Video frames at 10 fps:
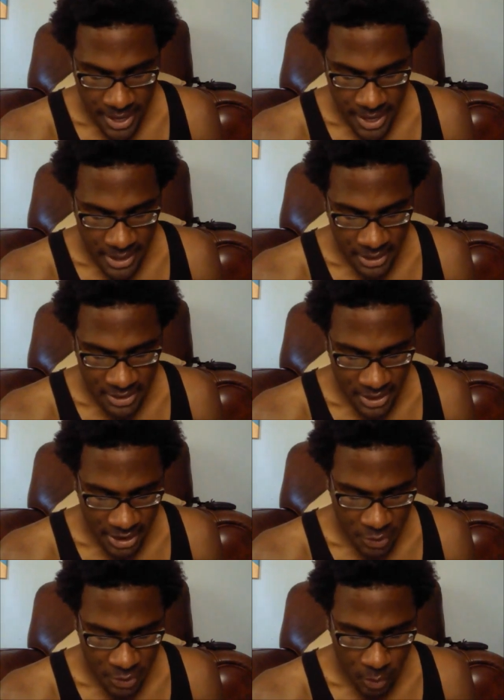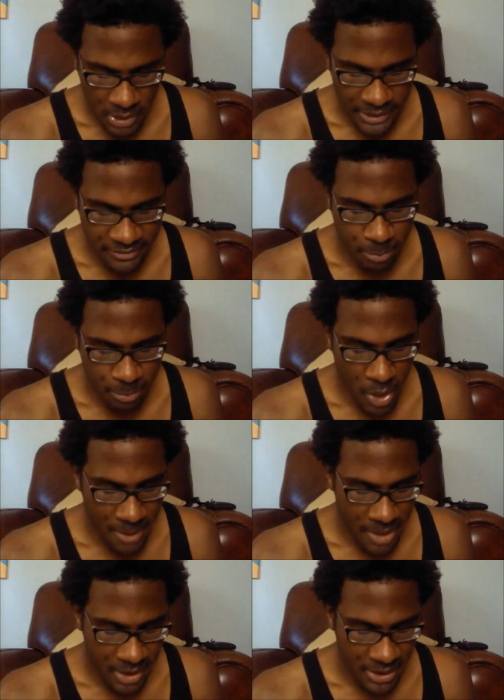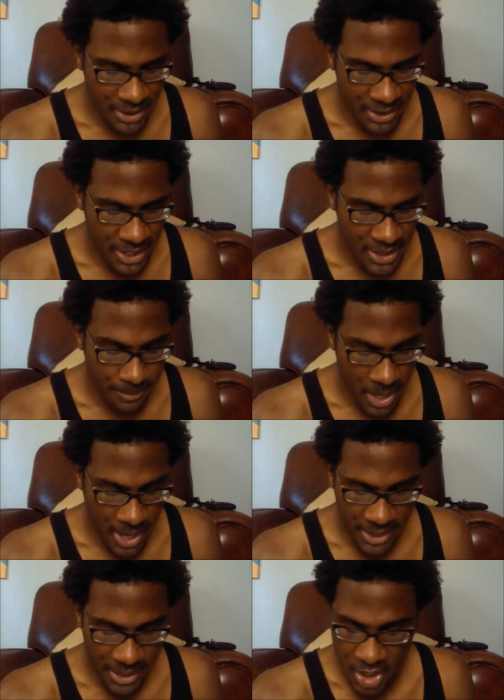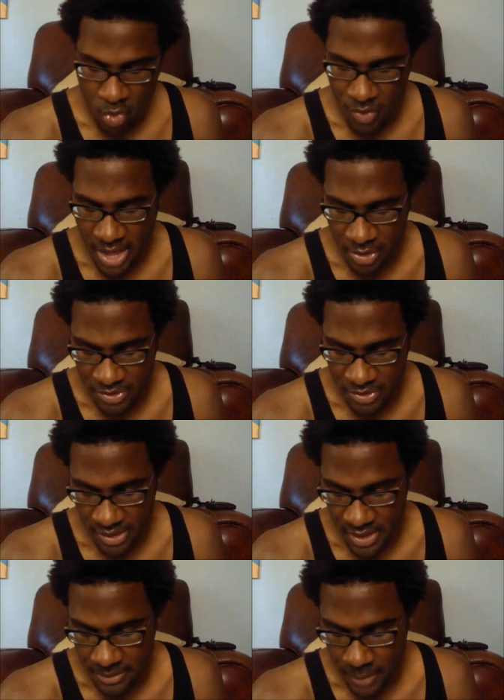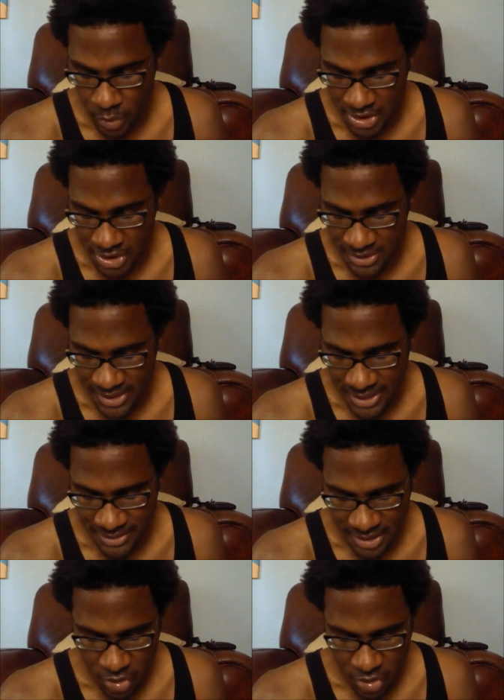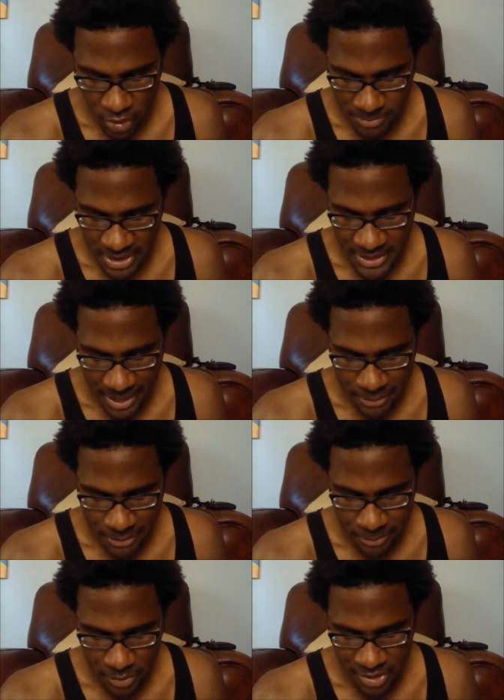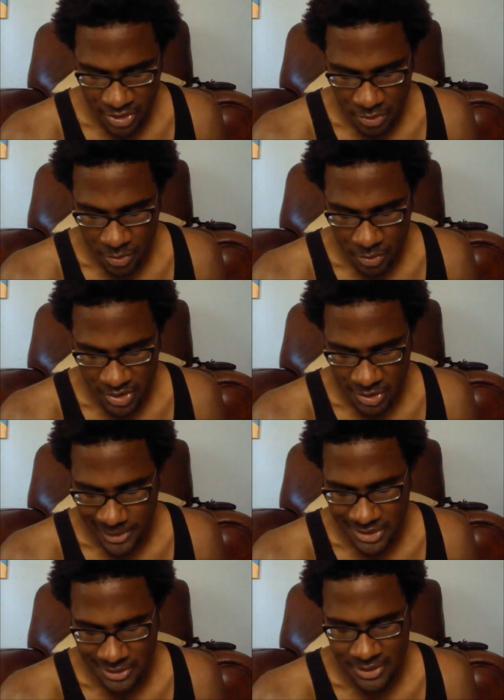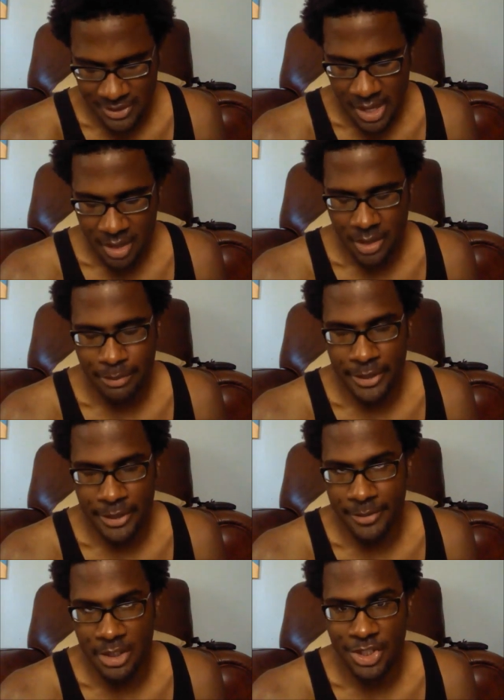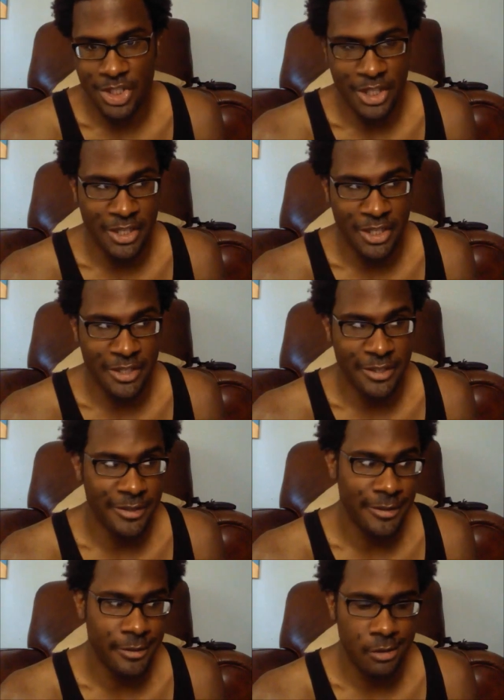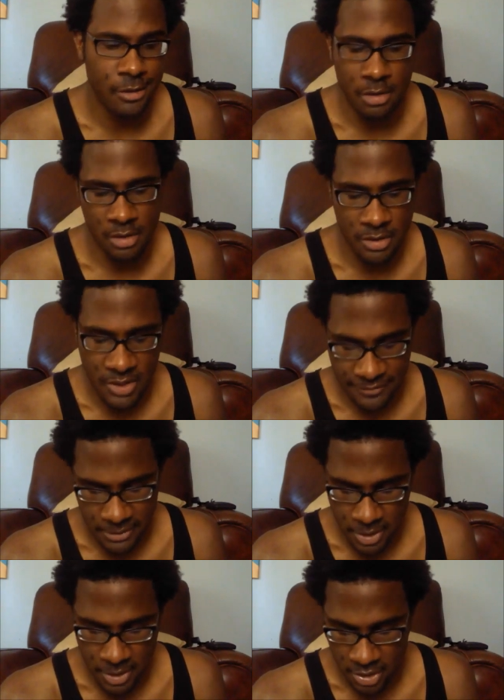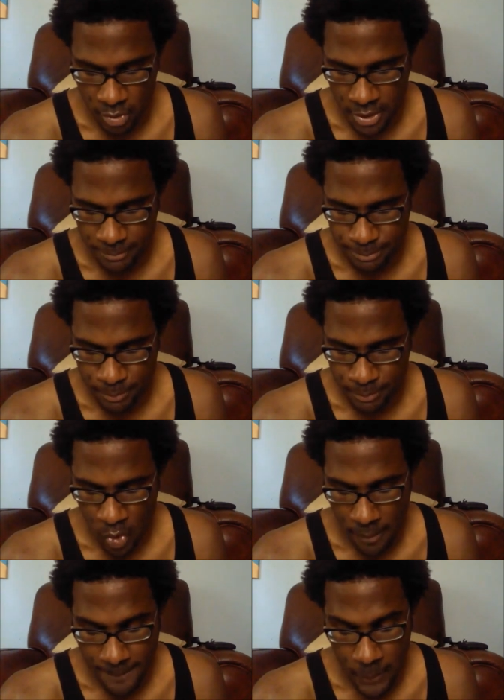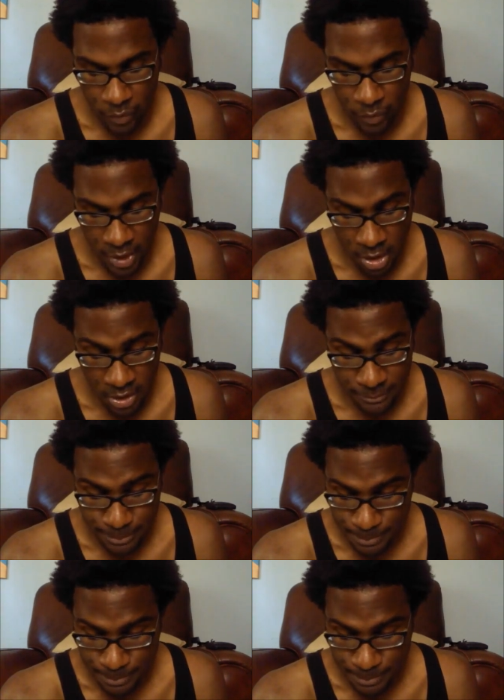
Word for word: and intellectual, lives primarily in the mind rather than the emotions, and is extremely adaptable to new situations. That pretty much is self-explanatory. Moving on.